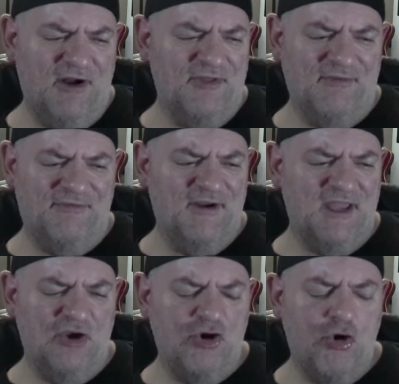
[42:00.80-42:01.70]
the
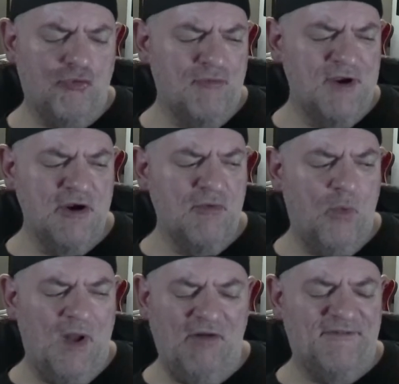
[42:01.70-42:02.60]
fucking career
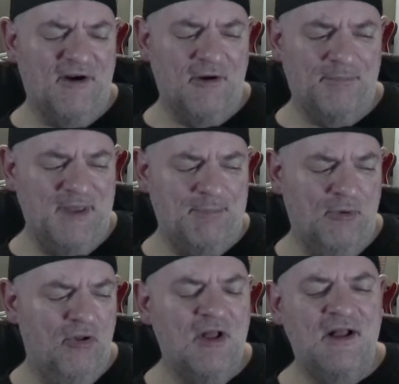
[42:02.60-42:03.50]
welfare
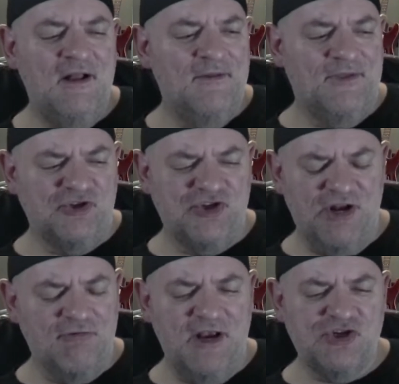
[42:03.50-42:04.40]
people, the
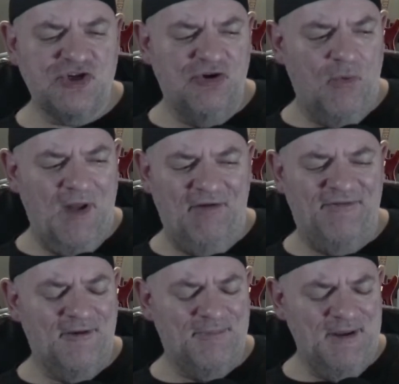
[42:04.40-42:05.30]
generational
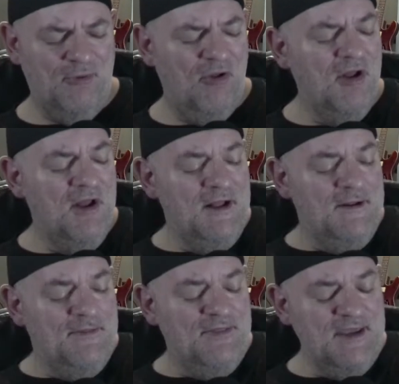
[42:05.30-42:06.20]
welfare people,
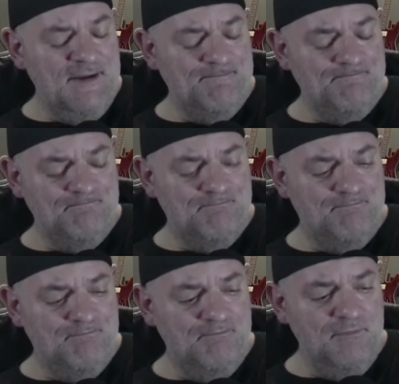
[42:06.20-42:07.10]

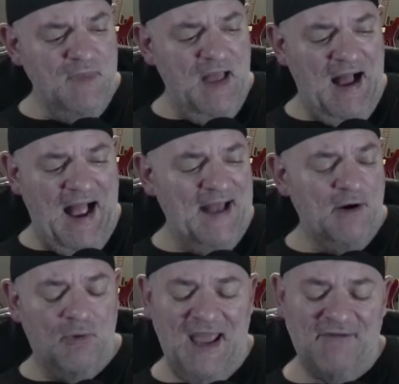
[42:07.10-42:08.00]
I
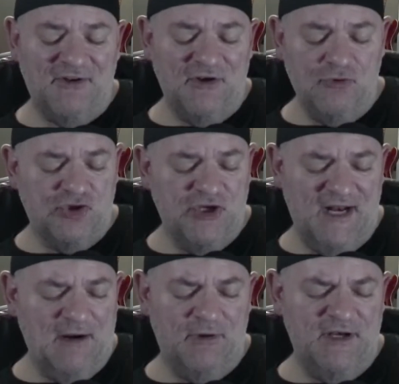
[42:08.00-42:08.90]
don't have to do shit,
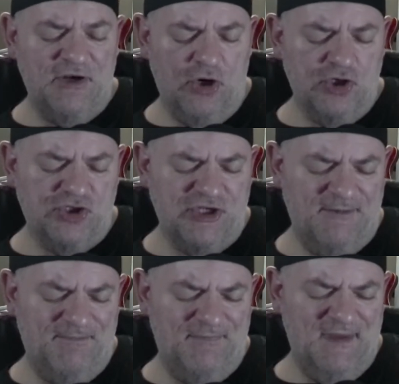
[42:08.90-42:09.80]
I don't need to earn
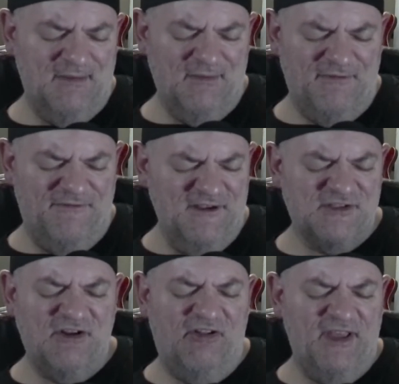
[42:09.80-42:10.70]
shit,
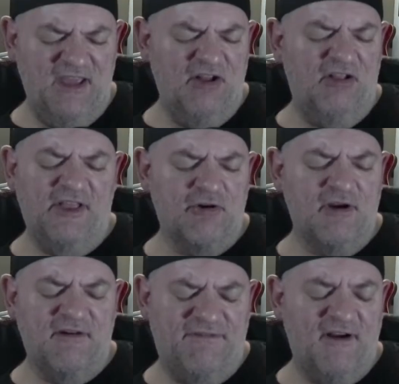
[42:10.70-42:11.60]
fiscally
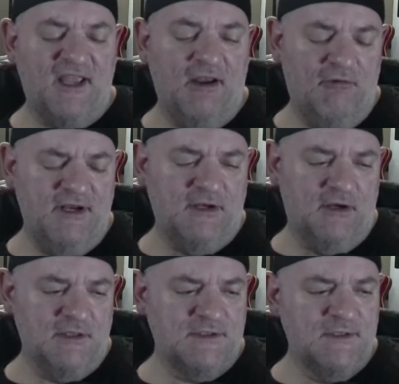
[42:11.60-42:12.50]
illiterate fucking
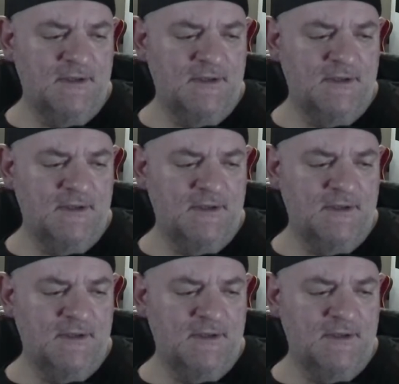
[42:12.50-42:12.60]
retards